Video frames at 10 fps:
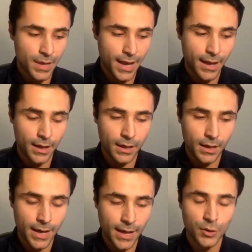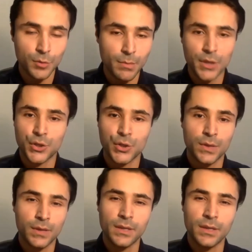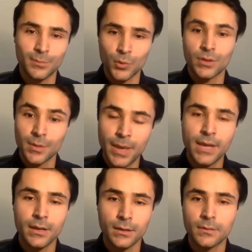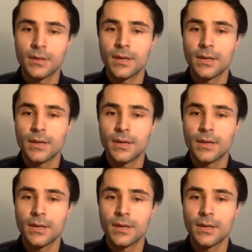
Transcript: how do you make sure that they get more independent?